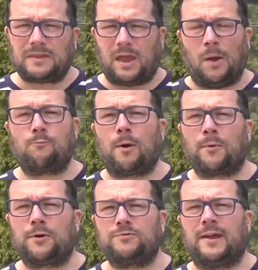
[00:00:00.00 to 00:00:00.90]
a
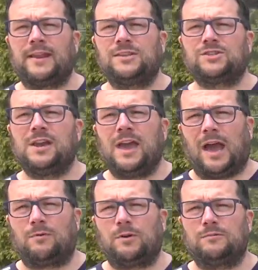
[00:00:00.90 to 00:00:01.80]
proper drainage
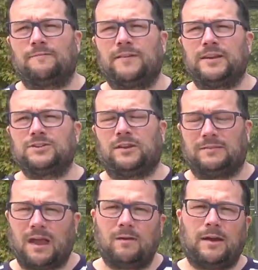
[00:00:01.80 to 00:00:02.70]
around your foundation.
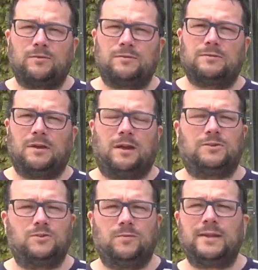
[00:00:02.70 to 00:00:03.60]
Now I could
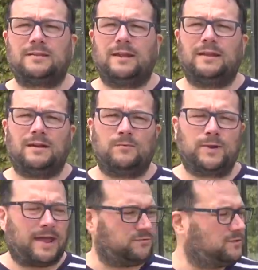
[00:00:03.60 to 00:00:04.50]
do it. I would
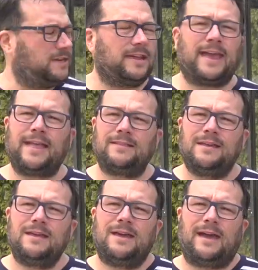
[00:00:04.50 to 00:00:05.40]
have to dig again
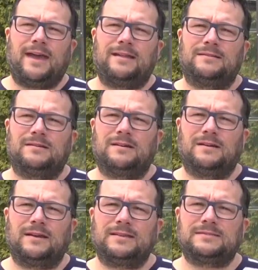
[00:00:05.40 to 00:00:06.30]
and
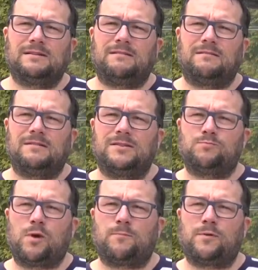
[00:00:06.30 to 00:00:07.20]
install the
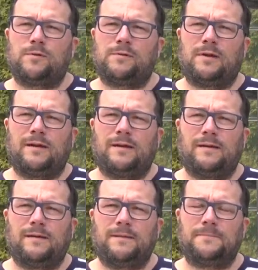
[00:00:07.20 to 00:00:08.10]

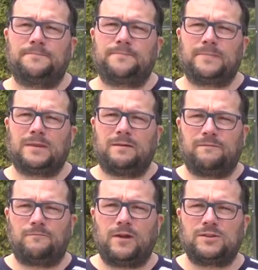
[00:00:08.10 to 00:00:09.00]
proper
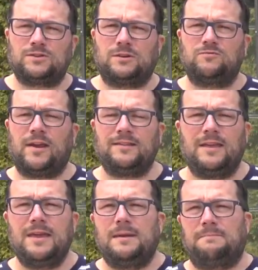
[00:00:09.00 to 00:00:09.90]
French drain.
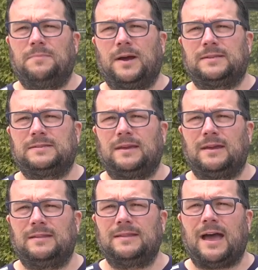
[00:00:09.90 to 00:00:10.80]
But
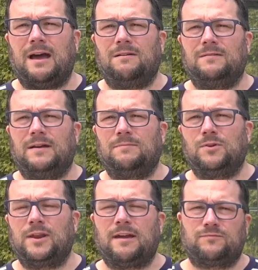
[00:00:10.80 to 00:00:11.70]
now I'm
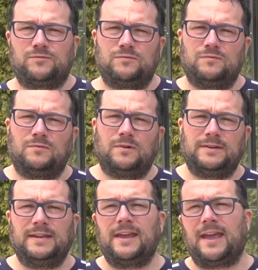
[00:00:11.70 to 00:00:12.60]
going to have to
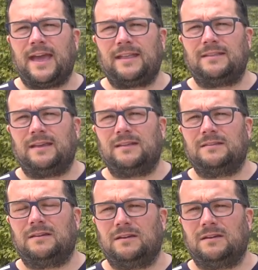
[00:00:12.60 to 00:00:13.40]
dig again and